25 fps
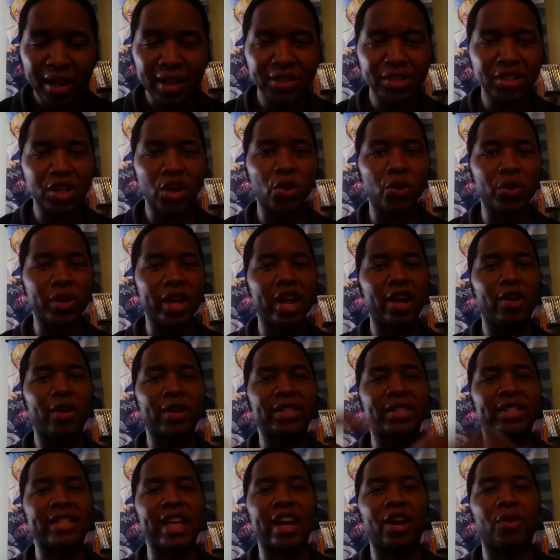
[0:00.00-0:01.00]
So, I
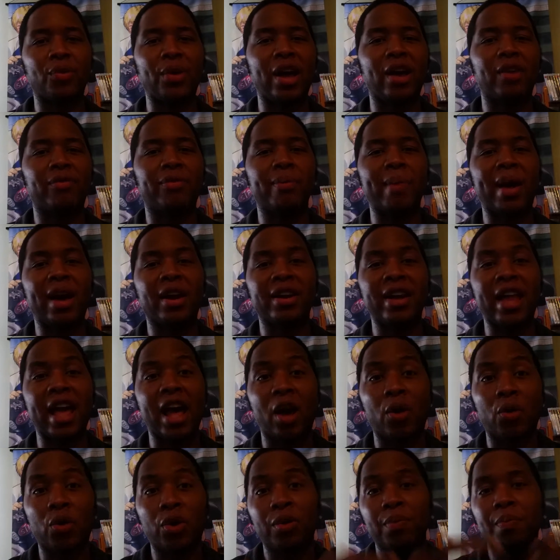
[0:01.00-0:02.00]
just sat around for about an
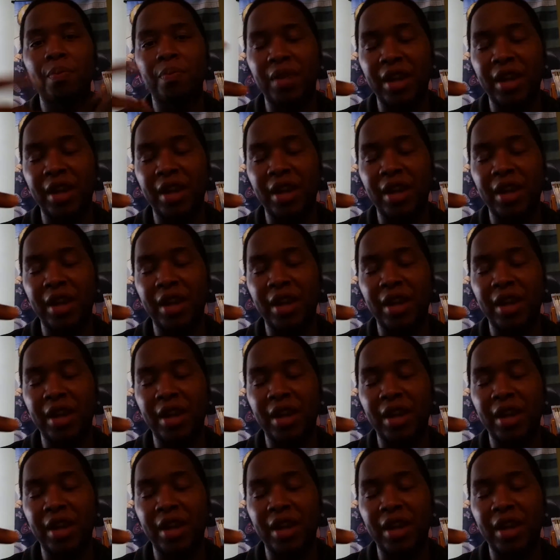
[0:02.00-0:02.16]
hour.